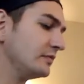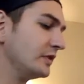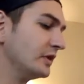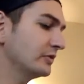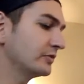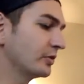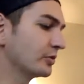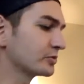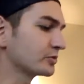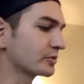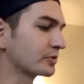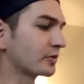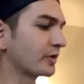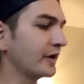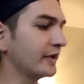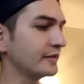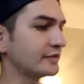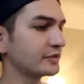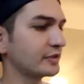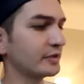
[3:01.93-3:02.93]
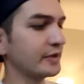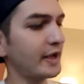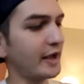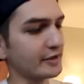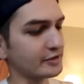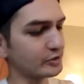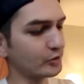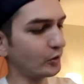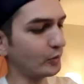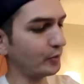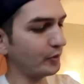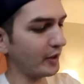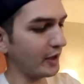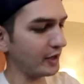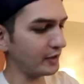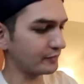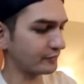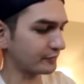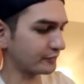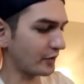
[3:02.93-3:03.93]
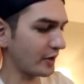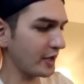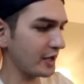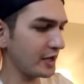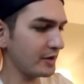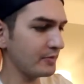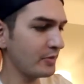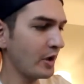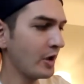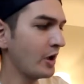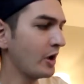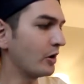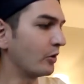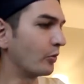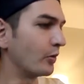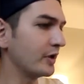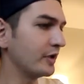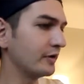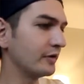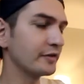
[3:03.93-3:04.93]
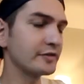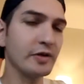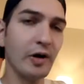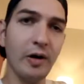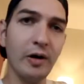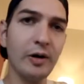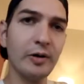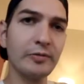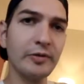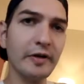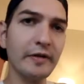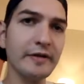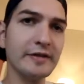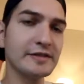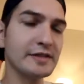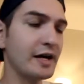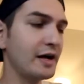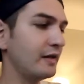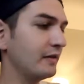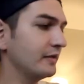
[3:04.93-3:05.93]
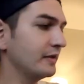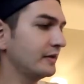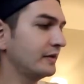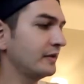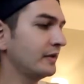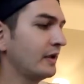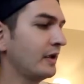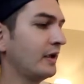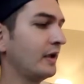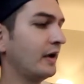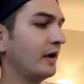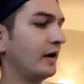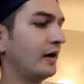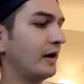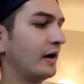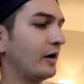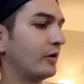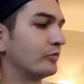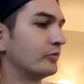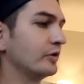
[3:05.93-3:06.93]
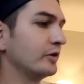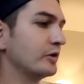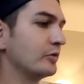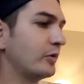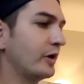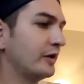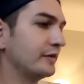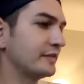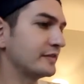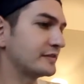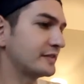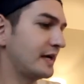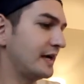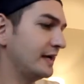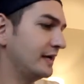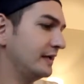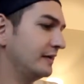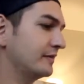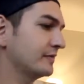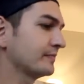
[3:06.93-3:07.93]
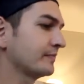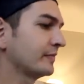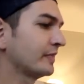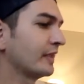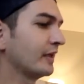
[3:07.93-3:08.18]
Those were great. So yeah, sole plate, frame, wheels, all really solid, really well designed.